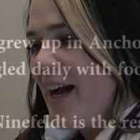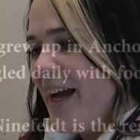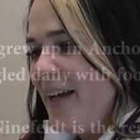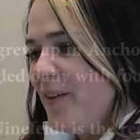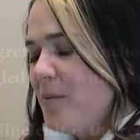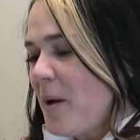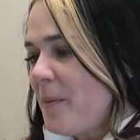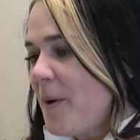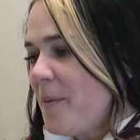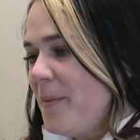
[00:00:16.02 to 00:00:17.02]
I
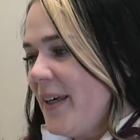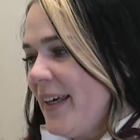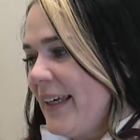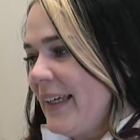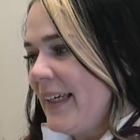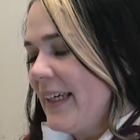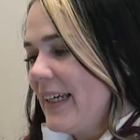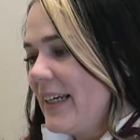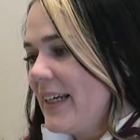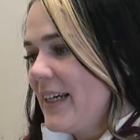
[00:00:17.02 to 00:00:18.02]
remember being
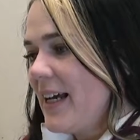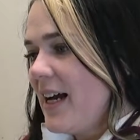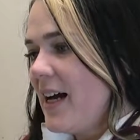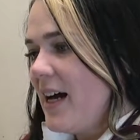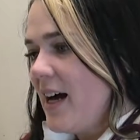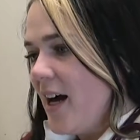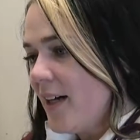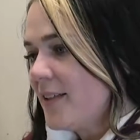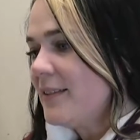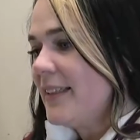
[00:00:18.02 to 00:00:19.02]

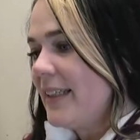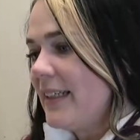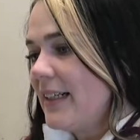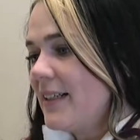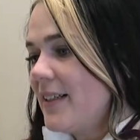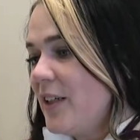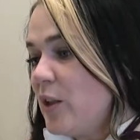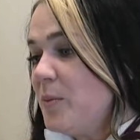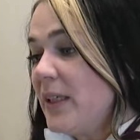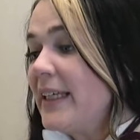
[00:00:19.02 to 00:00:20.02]
utterly
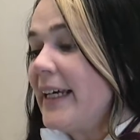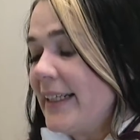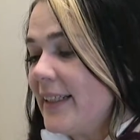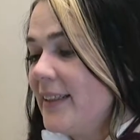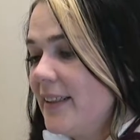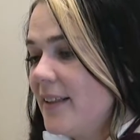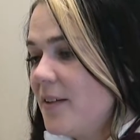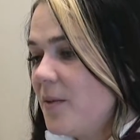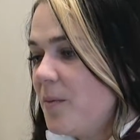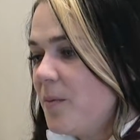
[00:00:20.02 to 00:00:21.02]
humiliated.
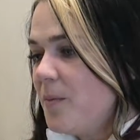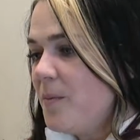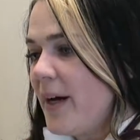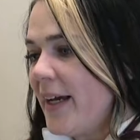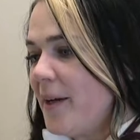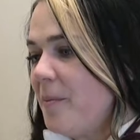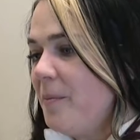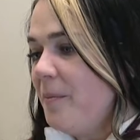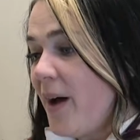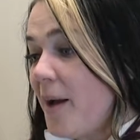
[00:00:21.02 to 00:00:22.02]
My
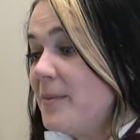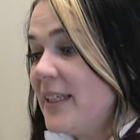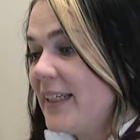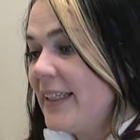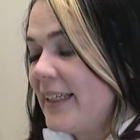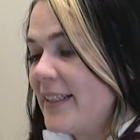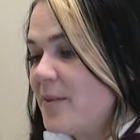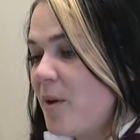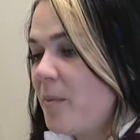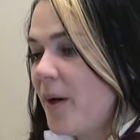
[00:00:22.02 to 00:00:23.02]
mom did get a
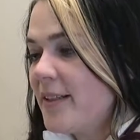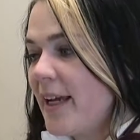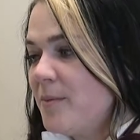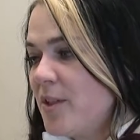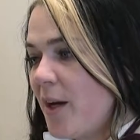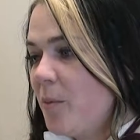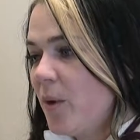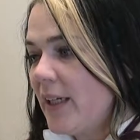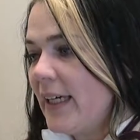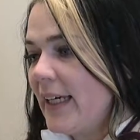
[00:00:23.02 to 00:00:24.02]
small part-time job
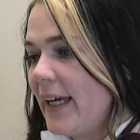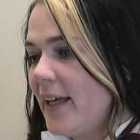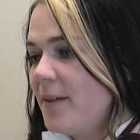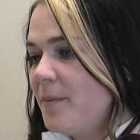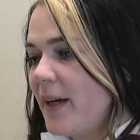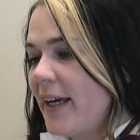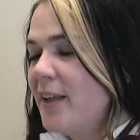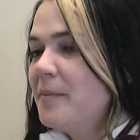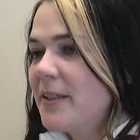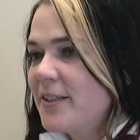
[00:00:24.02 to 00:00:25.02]
working at my
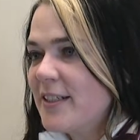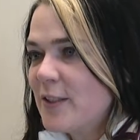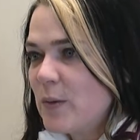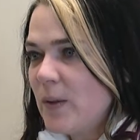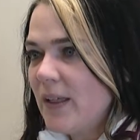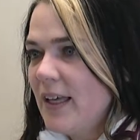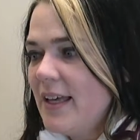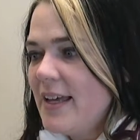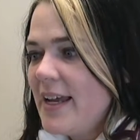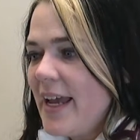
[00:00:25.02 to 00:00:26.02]
elementary school
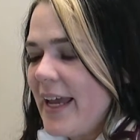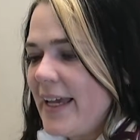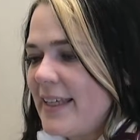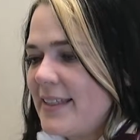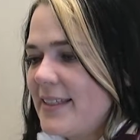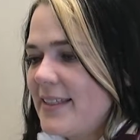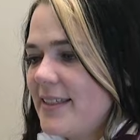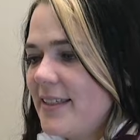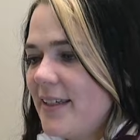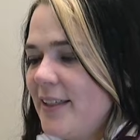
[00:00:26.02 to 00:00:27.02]

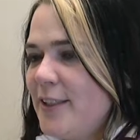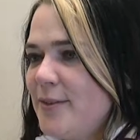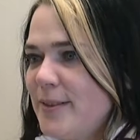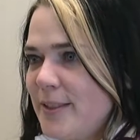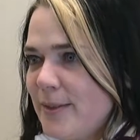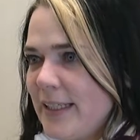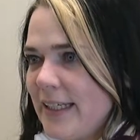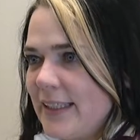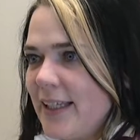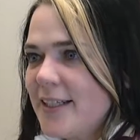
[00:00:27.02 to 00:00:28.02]
as a noon duty
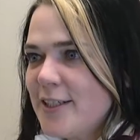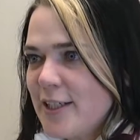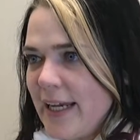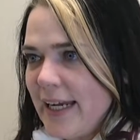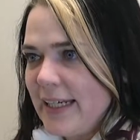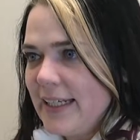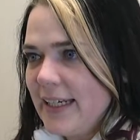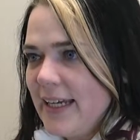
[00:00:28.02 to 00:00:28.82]
and lunch aide,